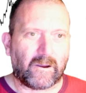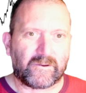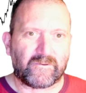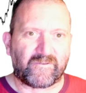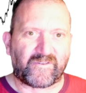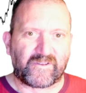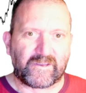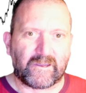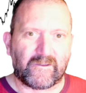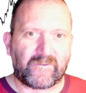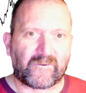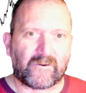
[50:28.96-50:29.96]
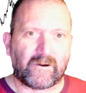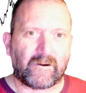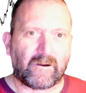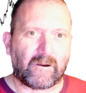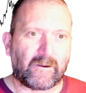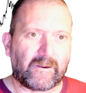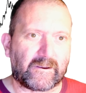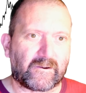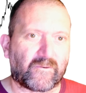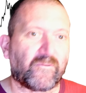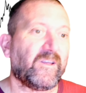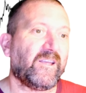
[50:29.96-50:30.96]
You see it
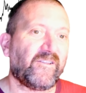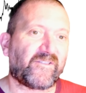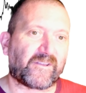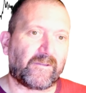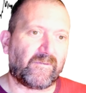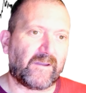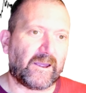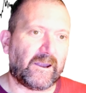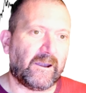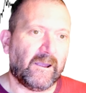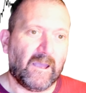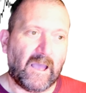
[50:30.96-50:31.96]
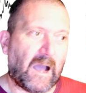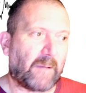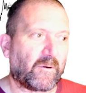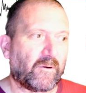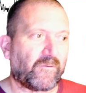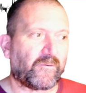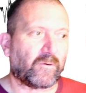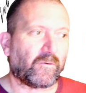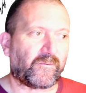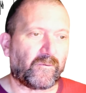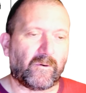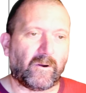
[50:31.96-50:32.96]
increase, and then I'm going to go
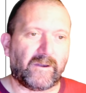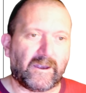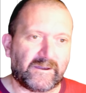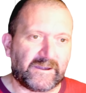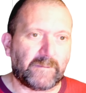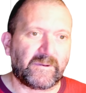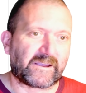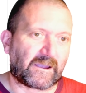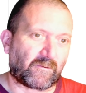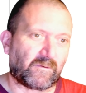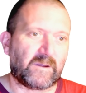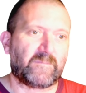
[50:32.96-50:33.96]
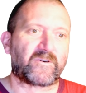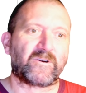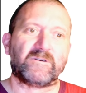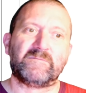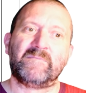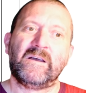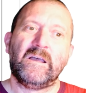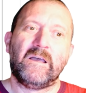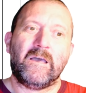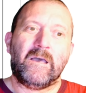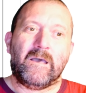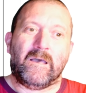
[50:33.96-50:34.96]
to an endemic equilibrium.
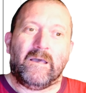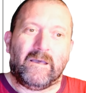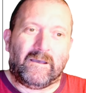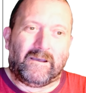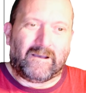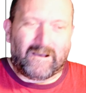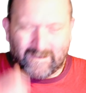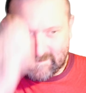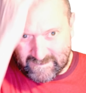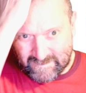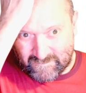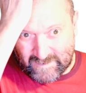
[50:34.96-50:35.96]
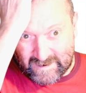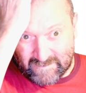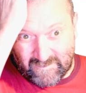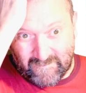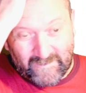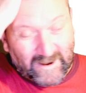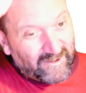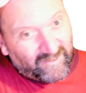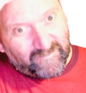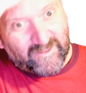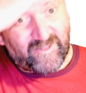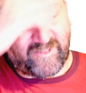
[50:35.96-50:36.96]
When I
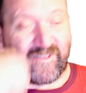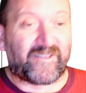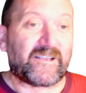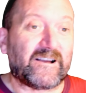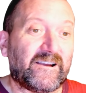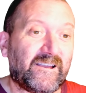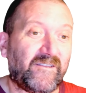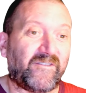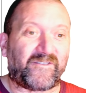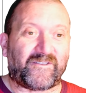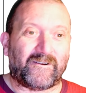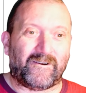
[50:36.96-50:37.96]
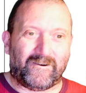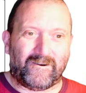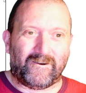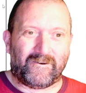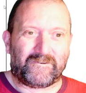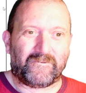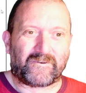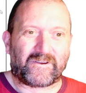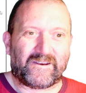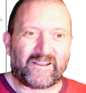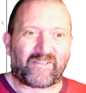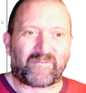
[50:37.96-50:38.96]
revise these slides, you
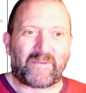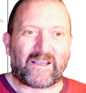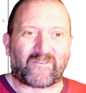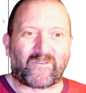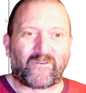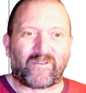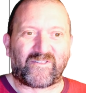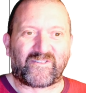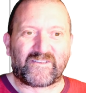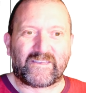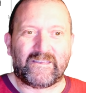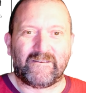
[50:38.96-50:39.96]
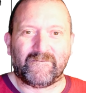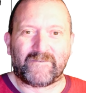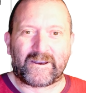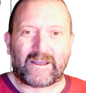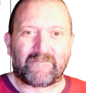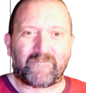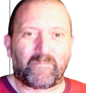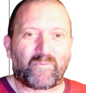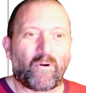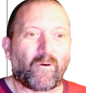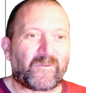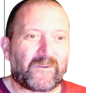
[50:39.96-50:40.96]
can expect to see that I've
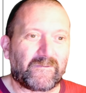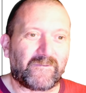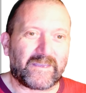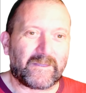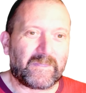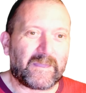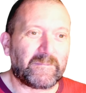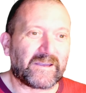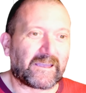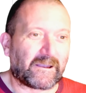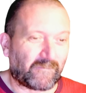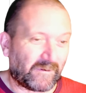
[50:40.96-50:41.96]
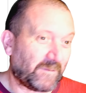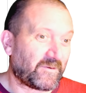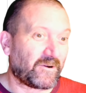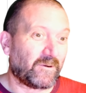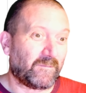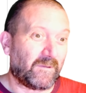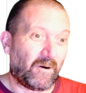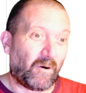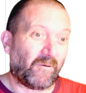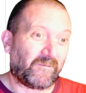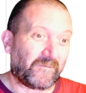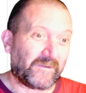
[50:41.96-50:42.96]
plotted the endemic equilibrium
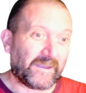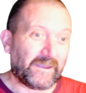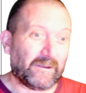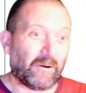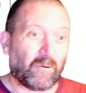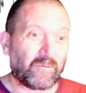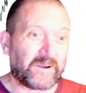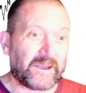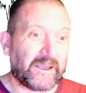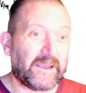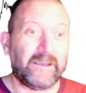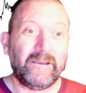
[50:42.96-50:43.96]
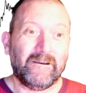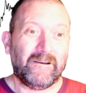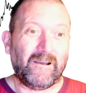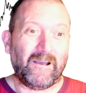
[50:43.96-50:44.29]
of the ODE,